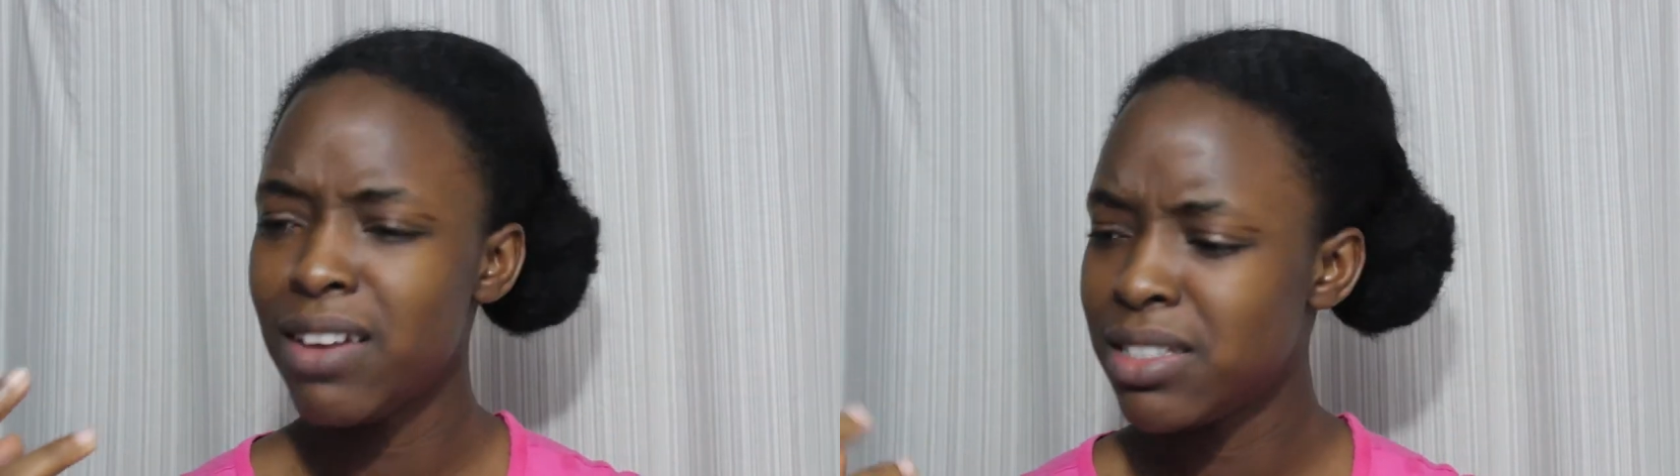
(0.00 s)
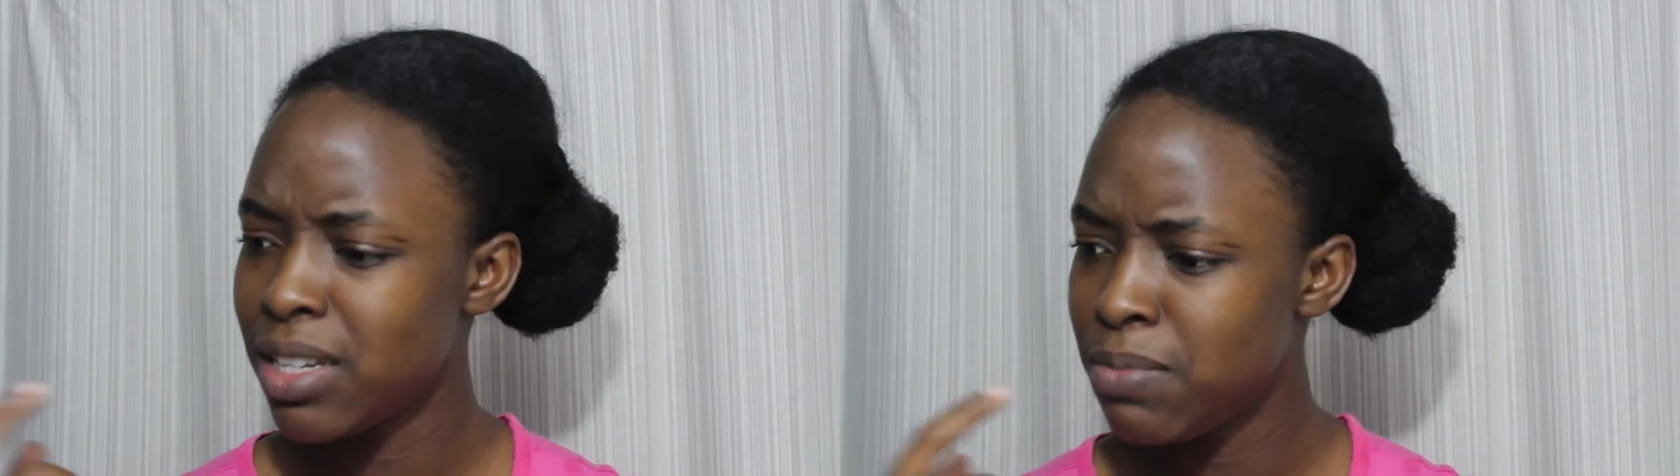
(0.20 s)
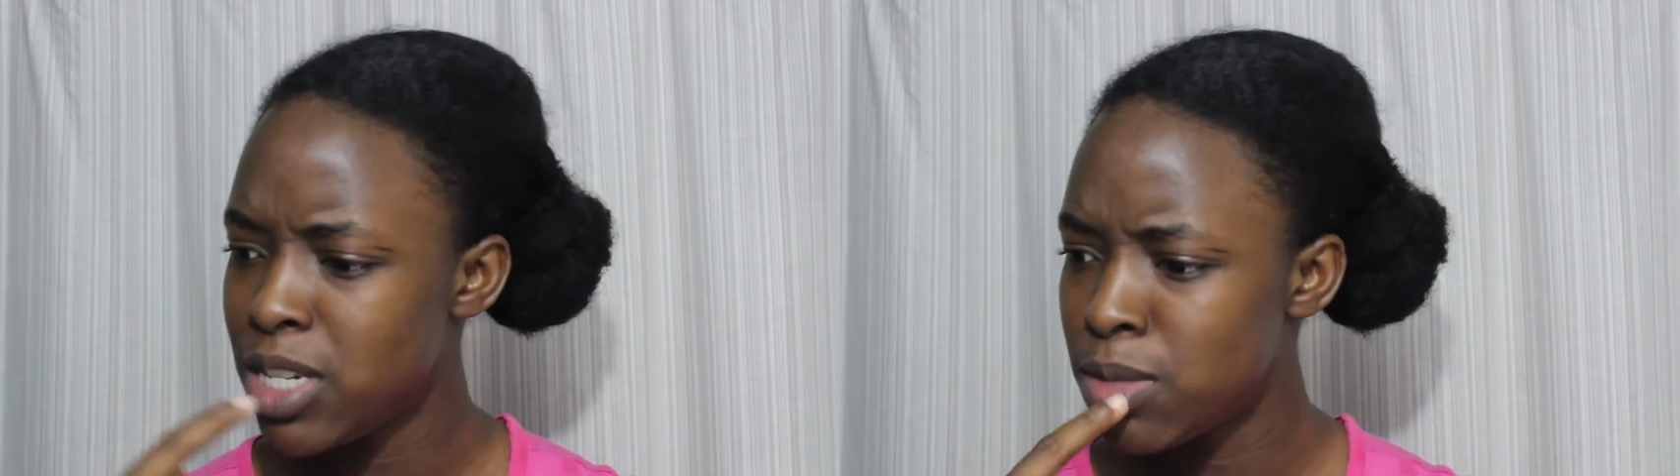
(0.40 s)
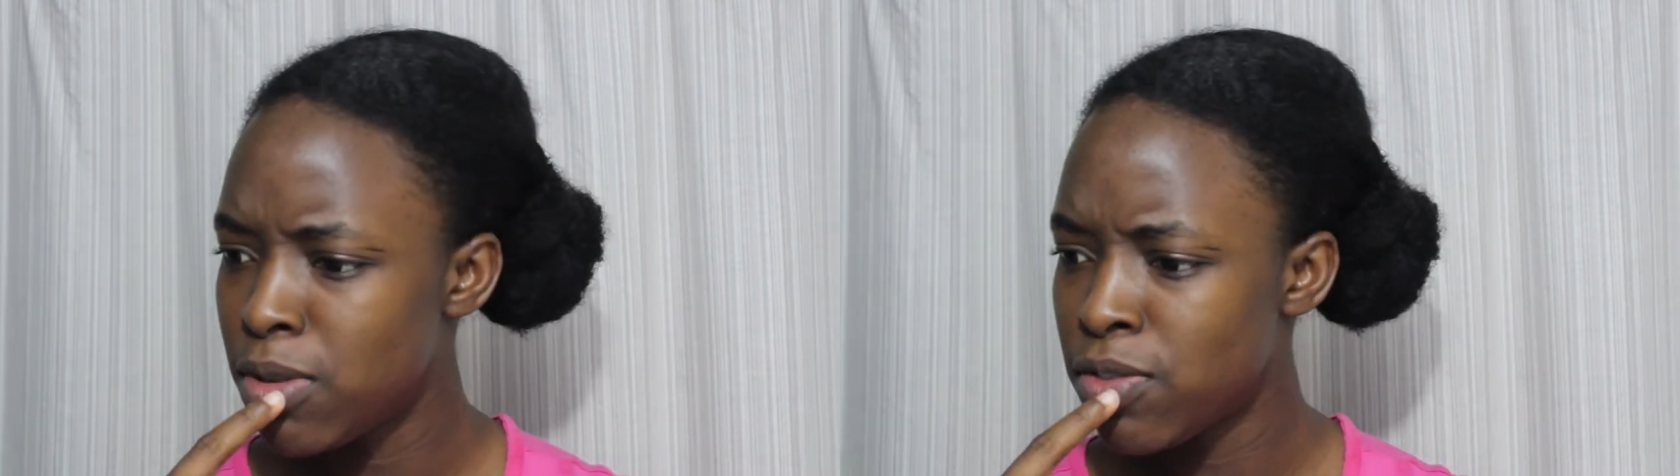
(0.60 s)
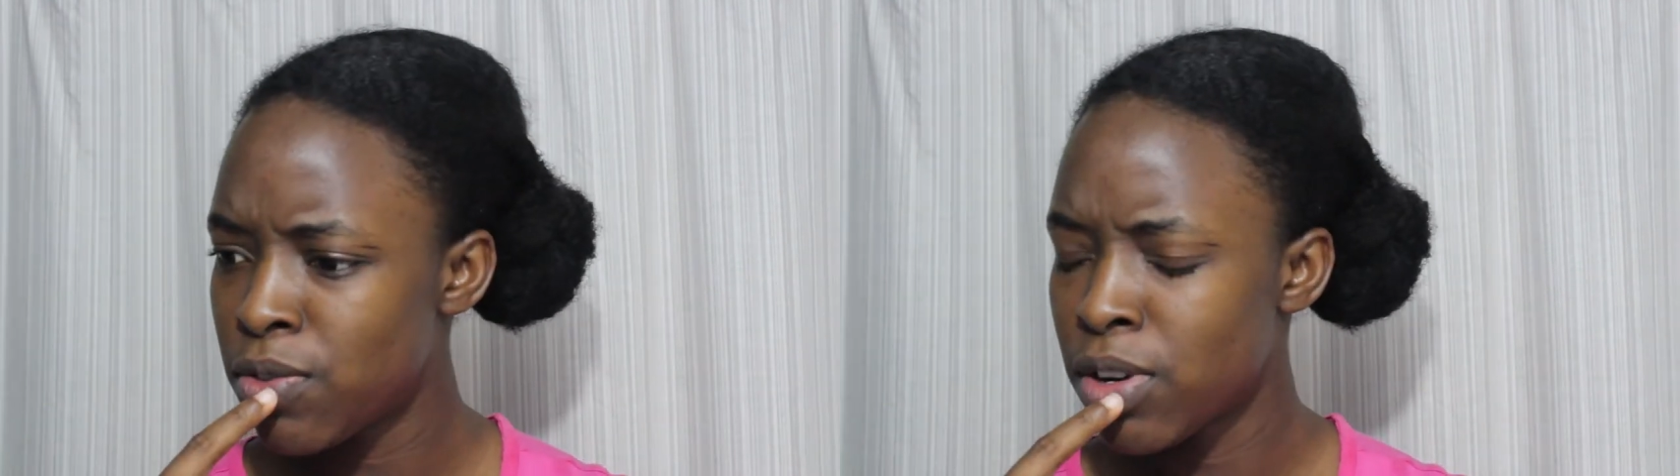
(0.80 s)
I said beaches
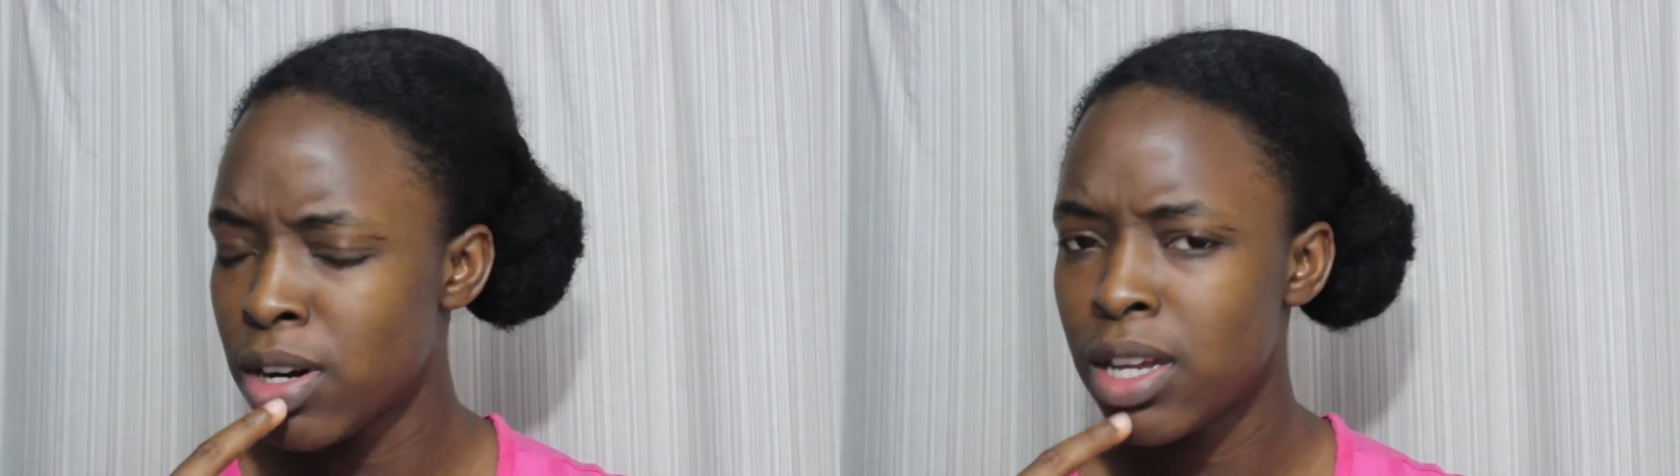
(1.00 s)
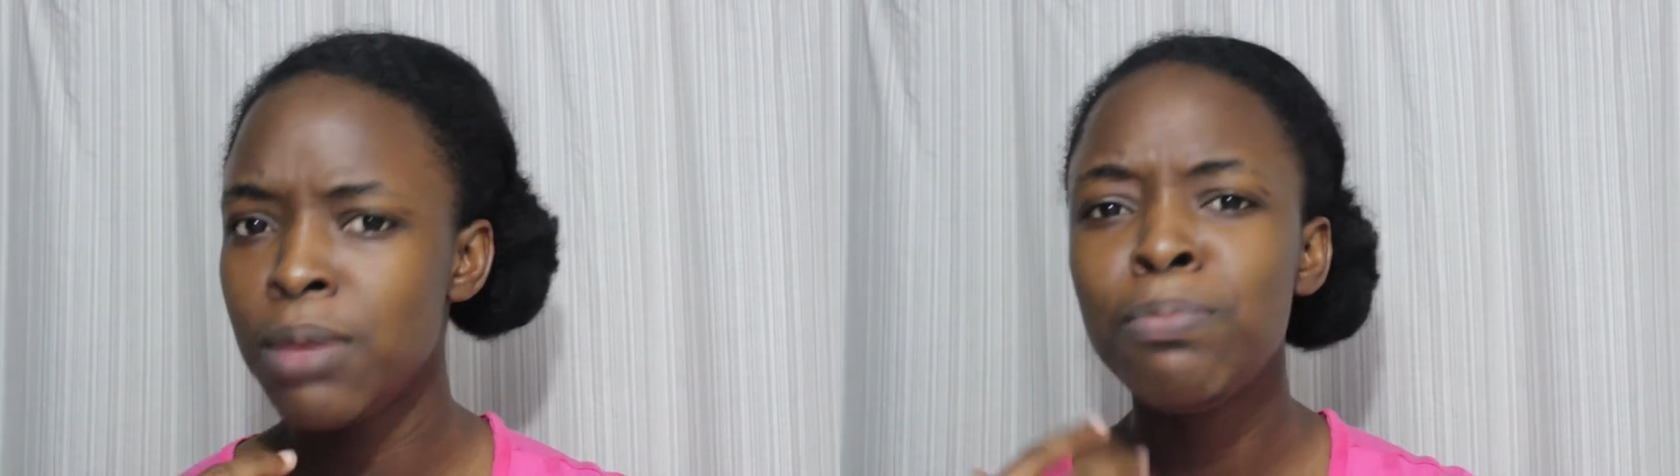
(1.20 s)
before?